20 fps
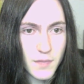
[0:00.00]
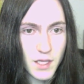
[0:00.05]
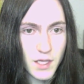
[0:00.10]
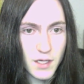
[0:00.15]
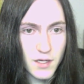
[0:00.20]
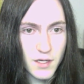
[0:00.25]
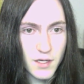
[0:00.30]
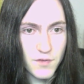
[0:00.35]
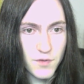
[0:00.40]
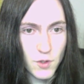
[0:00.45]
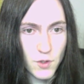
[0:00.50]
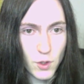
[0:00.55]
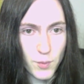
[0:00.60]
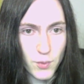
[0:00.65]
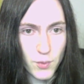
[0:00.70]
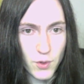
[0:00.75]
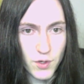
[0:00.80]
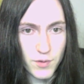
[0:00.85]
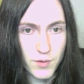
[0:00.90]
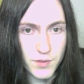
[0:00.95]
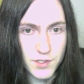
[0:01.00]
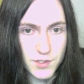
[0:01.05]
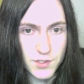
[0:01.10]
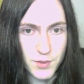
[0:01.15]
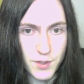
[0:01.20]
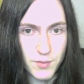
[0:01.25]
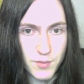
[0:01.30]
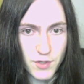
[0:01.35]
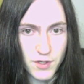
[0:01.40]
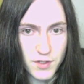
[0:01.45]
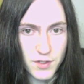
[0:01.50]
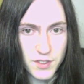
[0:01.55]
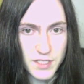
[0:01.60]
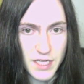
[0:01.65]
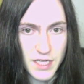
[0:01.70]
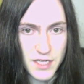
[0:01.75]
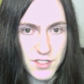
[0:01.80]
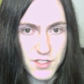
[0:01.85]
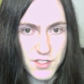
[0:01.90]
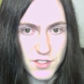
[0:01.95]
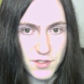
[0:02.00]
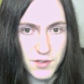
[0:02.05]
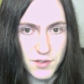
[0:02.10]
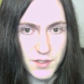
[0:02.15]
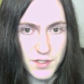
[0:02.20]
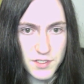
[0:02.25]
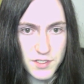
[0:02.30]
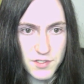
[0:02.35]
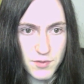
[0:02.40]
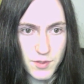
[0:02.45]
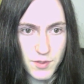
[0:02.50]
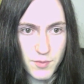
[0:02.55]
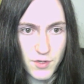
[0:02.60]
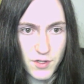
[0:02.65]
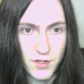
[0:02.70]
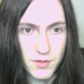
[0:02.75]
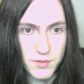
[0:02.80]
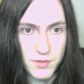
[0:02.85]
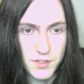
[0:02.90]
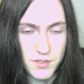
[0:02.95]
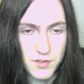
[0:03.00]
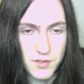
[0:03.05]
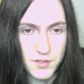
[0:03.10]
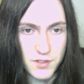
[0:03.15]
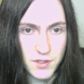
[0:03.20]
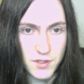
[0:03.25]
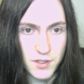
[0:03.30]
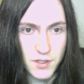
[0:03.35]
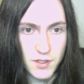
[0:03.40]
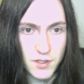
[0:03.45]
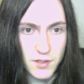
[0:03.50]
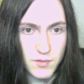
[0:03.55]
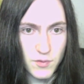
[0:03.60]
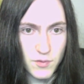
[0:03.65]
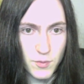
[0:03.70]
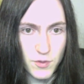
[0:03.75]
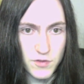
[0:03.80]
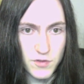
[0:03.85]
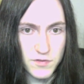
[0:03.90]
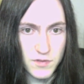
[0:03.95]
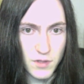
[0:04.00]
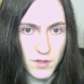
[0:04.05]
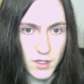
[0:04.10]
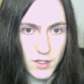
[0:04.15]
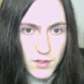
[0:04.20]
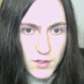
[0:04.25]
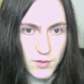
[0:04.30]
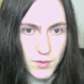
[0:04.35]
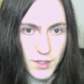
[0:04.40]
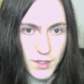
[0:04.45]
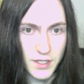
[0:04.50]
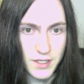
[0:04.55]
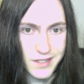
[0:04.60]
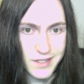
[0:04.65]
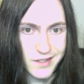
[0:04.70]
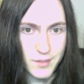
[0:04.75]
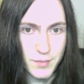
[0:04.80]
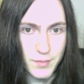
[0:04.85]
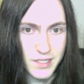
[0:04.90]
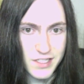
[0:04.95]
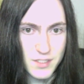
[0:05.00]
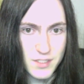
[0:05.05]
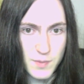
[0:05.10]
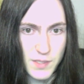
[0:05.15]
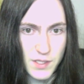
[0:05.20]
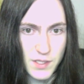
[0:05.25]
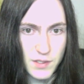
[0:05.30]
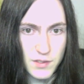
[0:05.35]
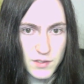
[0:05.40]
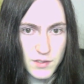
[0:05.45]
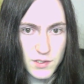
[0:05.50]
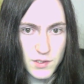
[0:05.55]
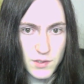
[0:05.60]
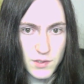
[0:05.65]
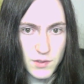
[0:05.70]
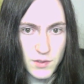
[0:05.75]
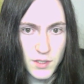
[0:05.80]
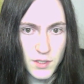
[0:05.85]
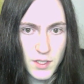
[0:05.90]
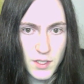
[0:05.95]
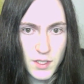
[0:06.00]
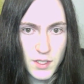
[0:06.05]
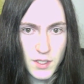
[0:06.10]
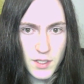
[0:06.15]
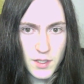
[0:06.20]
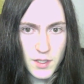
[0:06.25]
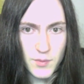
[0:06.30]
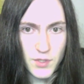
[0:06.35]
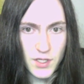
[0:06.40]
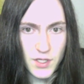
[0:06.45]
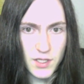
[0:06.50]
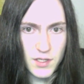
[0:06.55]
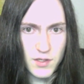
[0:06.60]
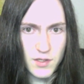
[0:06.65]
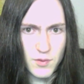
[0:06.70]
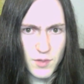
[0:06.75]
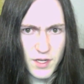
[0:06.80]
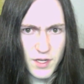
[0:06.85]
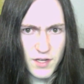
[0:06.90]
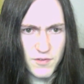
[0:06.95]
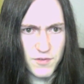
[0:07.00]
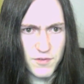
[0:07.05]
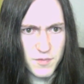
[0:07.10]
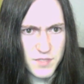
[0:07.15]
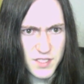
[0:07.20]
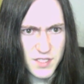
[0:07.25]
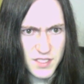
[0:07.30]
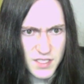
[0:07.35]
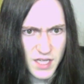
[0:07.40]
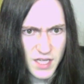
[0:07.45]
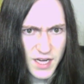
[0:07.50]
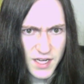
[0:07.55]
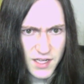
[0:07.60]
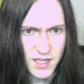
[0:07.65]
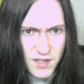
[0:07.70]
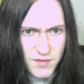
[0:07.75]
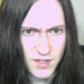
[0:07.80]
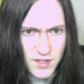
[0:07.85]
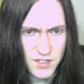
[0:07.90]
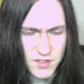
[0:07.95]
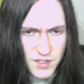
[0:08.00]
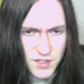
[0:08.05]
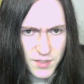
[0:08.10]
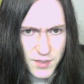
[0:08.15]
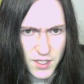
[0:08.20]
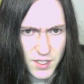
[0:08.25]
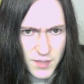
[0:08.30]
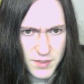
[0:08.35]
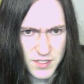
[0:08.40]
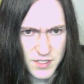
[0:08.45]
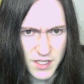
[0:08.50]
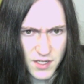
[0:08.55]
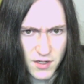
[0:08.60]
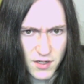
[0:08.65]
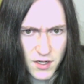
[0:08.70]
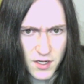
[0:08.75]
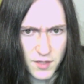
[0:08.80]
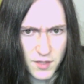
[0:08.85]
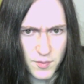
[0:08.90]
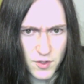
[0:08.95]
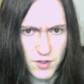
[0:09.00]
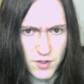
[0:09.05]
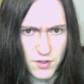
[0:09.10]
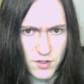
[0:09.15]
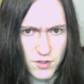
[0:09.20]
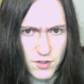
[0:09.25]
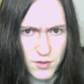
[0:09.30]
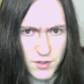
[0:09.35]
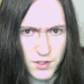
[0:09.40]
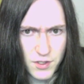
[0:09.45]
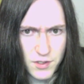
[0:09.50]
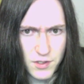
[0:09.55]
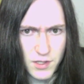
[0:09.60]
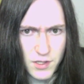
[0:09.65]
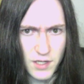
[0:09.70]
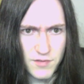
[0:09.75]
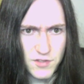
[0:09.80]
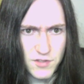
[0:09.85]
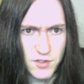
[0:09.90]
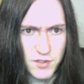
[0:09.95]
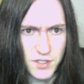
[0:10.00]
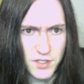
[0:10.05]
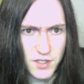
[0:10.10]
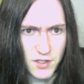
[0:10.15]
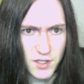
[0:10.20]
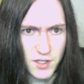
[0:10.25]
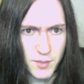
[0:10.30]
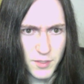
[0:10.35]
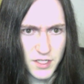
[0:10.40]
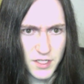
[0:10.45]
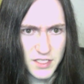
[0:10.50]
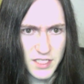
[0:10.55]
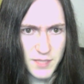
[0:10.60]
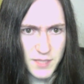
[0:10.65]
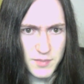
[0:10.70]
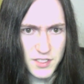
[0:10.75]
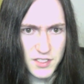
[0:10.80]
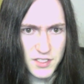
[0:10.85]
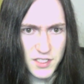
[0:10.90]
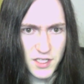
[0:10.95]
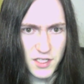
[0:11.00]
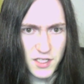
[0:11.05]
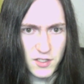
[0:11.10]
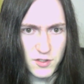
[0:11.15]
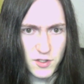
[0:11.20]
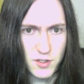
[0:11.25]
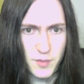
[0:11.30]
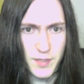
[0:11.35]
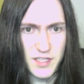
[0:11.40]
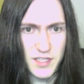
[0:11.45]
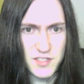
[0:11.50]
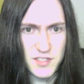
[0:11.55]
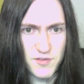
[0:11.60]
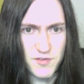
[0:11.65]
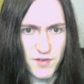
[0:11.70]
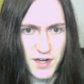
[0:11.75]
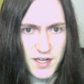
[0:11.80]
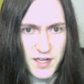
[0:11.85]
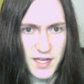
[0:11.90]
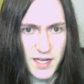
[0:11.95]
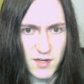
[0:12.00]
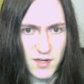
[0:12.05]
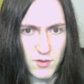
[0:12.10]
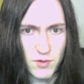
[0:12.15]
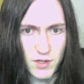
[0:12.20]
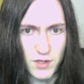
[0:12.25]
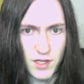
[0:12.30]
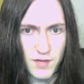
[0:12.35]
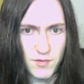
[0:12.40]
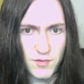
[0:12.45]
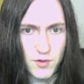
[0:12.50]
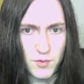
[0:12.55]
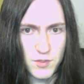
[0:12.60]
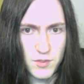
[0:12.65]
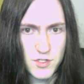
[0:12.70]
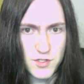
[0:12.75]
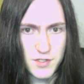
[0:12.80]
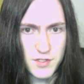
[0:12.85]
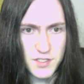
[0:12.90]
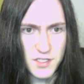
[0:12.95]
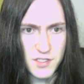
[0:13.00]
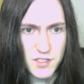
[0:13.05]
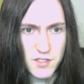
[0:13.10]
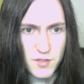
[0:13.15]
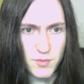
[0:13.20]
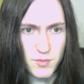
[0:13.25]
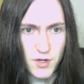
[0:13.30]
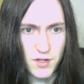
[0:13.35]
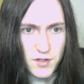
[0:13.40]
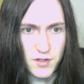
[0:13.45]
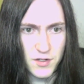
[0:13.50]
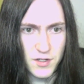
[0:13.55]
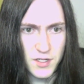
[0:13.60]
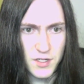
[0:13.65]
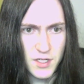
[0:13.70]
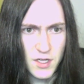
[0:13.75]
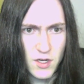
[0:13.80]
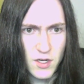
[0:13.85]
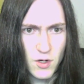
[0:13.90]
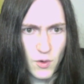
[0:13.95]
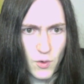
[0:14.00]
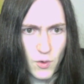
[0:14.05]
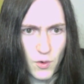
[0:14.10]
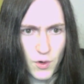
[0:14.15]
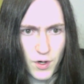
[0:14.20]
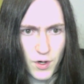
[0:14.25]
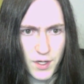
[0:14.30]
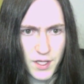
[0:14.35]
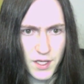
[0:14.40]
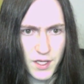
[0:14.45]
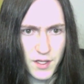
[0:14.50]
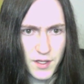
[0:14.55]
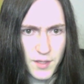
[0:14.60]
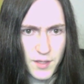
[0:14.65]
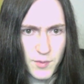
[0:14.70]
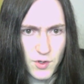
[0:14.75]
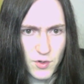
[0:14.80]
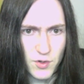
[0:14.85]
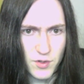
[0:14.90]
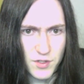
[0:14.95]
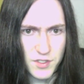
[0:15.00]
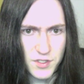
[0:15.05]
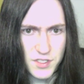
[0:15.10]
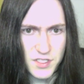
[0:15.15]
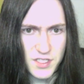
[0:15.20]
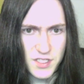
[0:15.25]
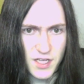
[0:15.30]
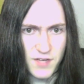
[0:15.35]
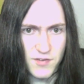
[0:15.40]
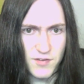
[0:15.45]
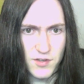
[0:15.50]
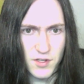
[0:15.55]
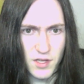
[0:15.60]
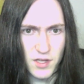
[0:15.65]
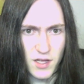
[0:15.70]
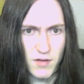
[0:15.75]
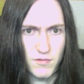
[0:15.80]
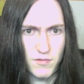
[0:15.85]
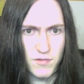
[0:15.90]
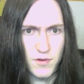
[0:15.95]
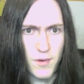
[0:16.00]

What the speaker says: If you were born with a twin brother attached to you, and this twin brother was surgically removed, locked away in the basement to be hidden away from society, and eventually become a psychotic murderer who loved you dearly but attempted to kill your best friend and or lover, would you assist your brother or kill him in order to save your love?